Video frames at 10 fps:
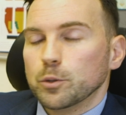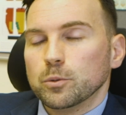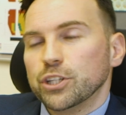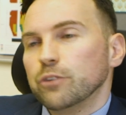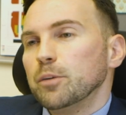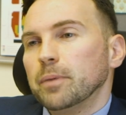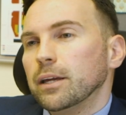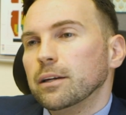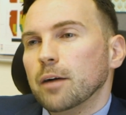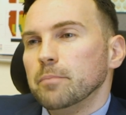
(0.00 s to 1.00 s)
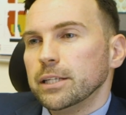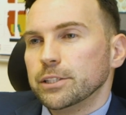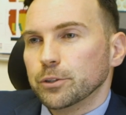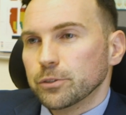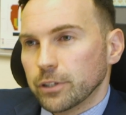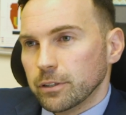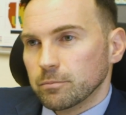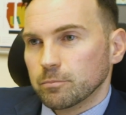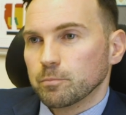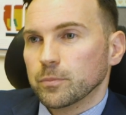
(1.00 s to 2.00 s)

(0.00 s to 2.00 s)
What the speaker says: There will generally be a meeting or two,